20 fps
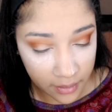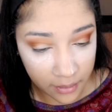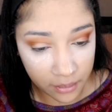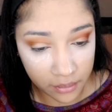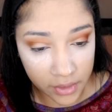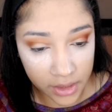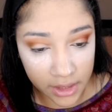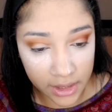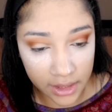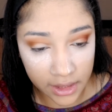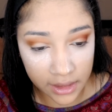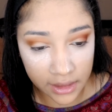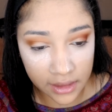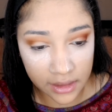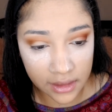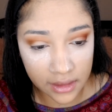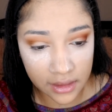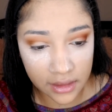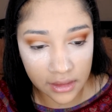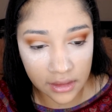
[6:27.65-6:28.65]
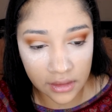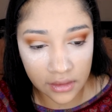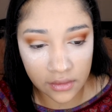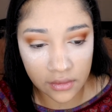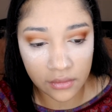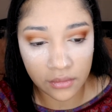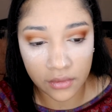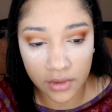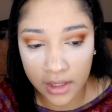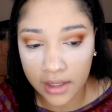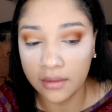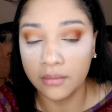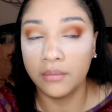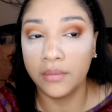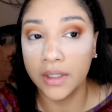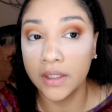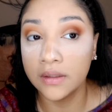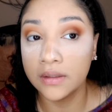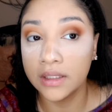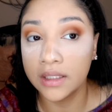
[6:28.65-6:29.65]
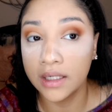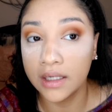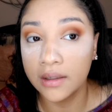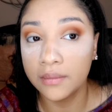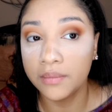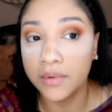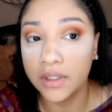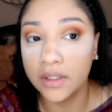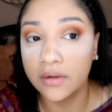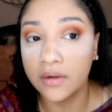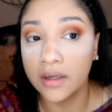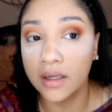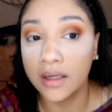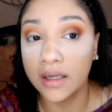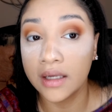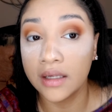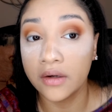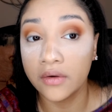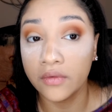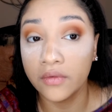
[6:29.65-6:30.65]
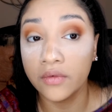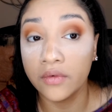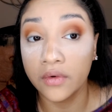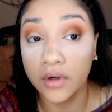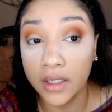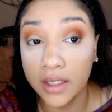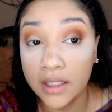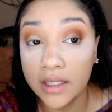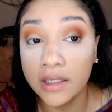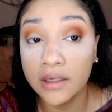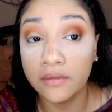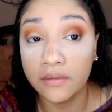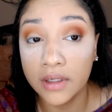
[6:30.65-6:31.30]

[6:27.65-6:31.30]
but you can build it up and you can get a really,